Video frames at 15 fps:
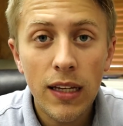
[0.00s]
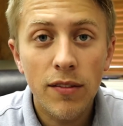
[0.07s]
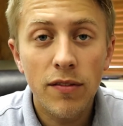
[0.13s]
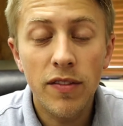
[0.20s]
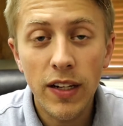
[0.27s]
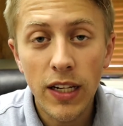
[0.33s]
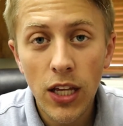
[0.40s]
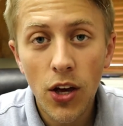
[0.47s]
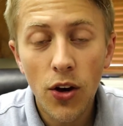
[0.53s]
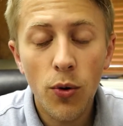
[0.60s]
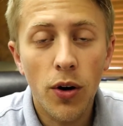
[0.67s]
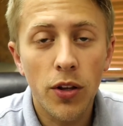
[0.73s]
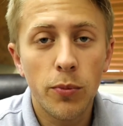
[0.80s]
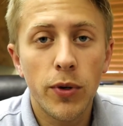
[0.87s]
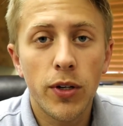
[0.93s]
video
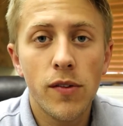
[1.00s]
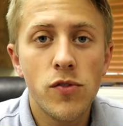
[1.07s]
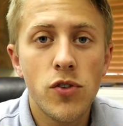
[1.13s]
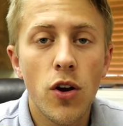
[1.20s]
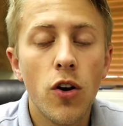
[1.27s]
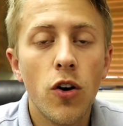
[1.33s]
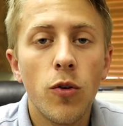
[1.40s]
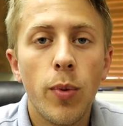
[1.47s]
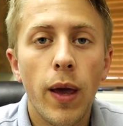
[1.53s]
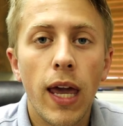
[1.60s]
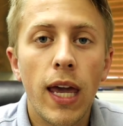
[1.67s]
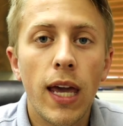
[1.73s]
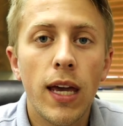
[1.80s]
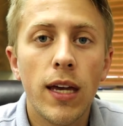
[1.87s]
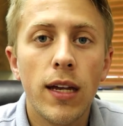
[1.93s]
on the book of Job
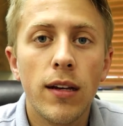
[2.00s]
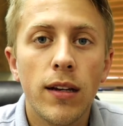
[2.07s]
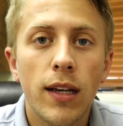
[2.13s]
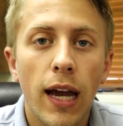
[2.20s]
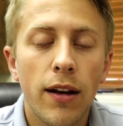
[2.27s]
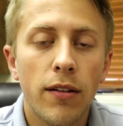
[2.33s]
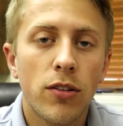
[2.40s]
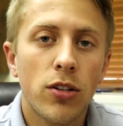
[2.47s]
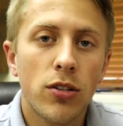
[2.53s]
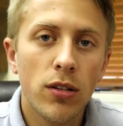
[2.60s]
and kind